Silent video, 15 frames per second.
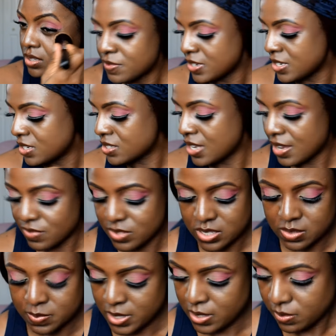It doesn't have a
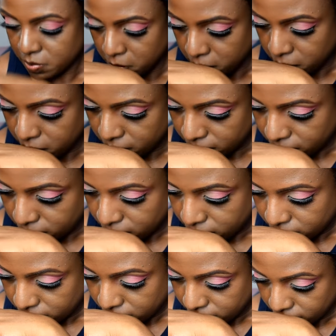smell.
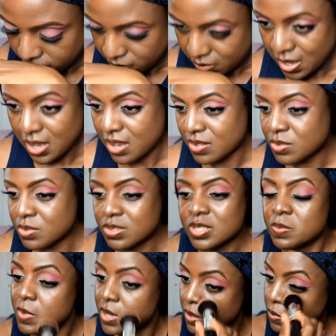No, no
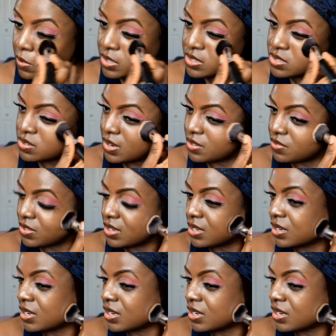smell whatsoever.